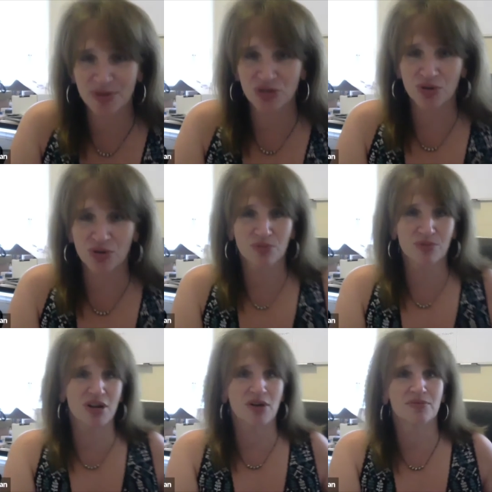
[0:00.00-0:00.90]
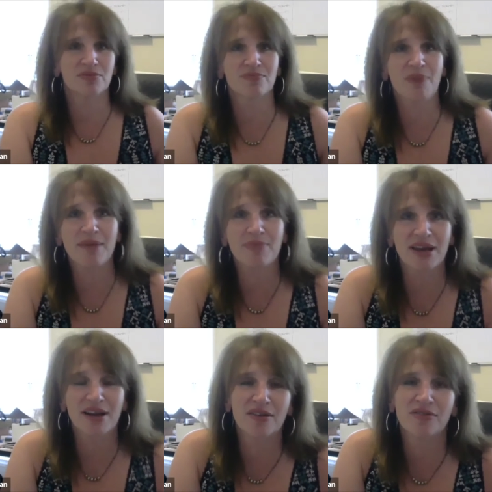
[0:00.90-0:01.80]
But Drew, pipe
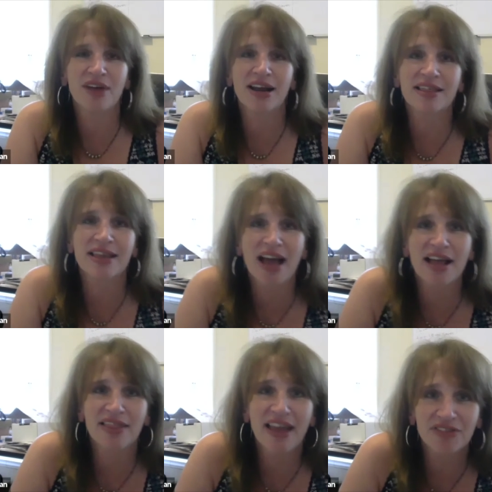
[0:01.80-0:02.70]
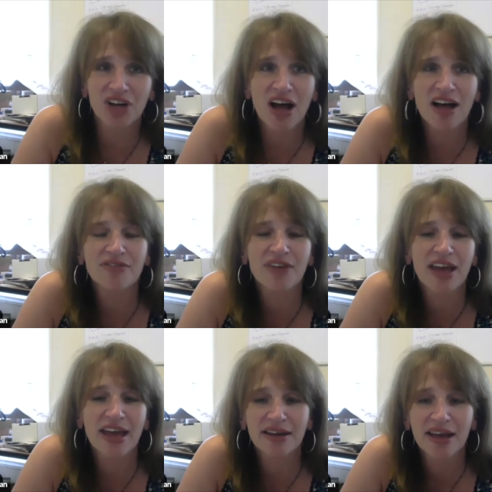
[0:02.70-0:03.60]
in of anything I left off,
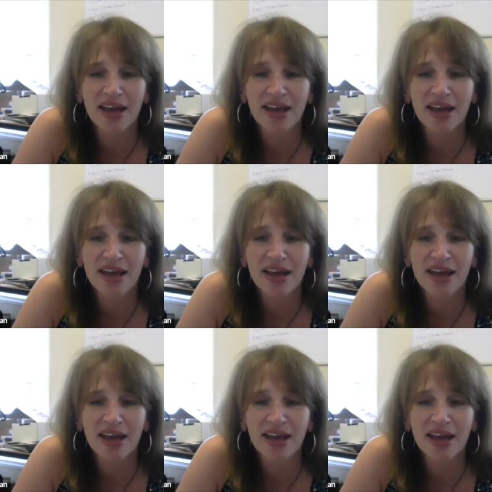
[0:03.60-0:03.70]
and